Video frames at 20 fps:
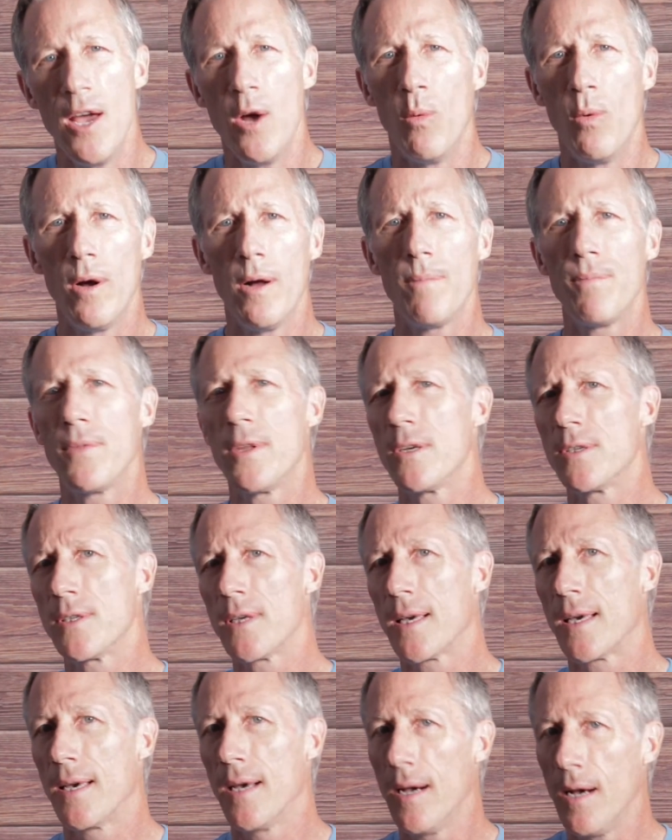Well, there's
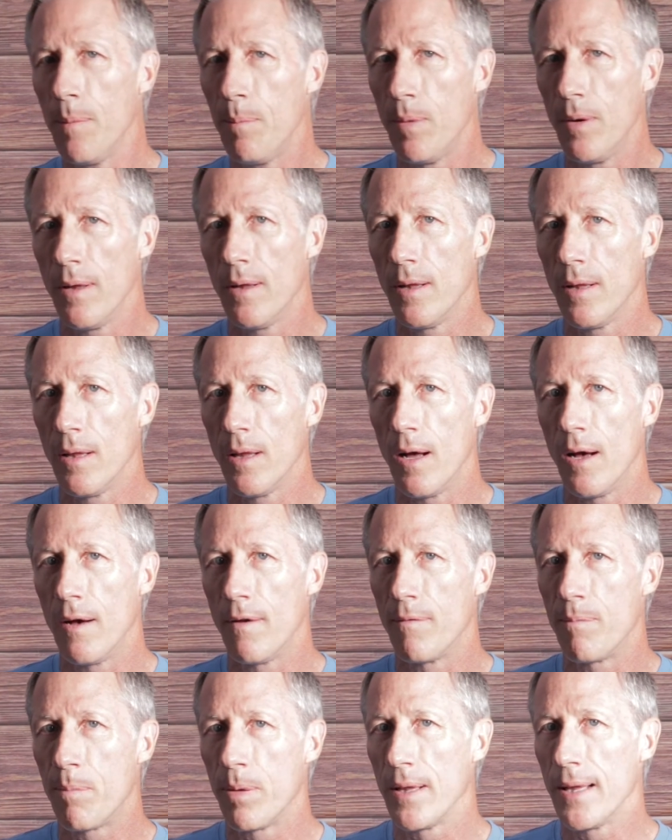a couple
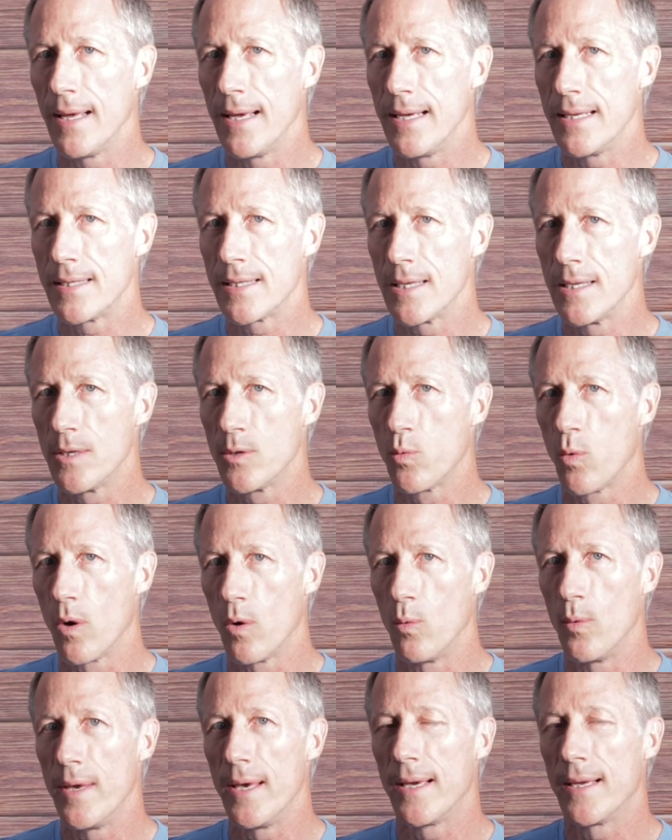of places where
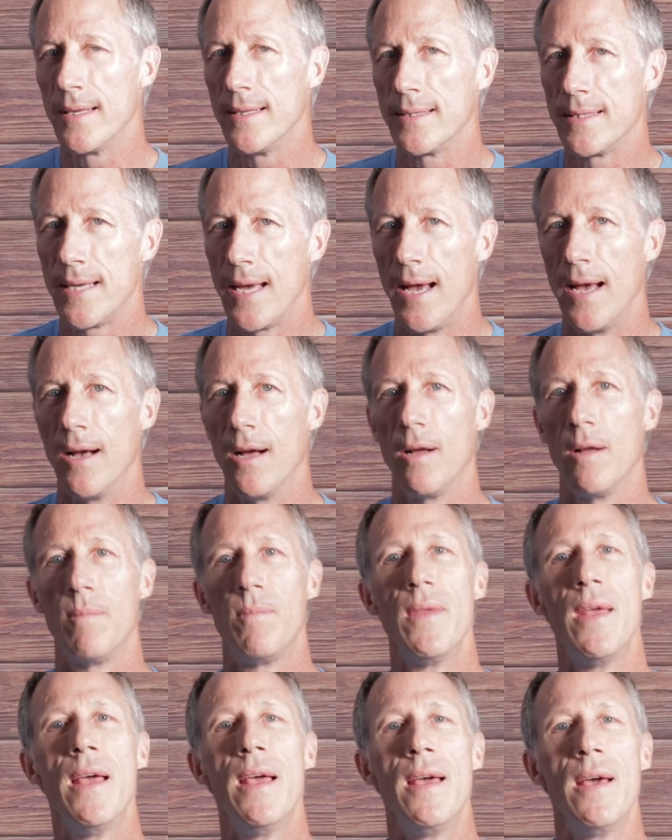we can
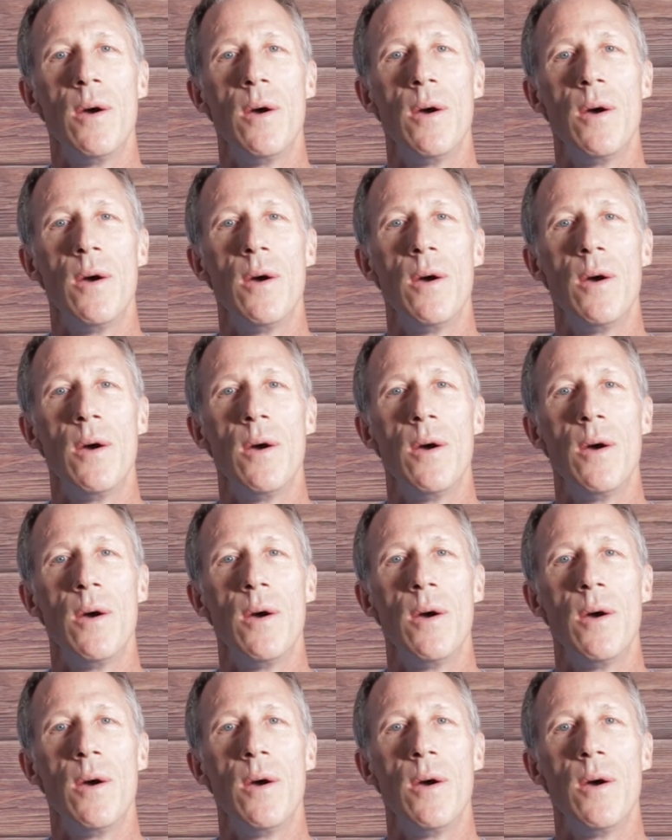tell.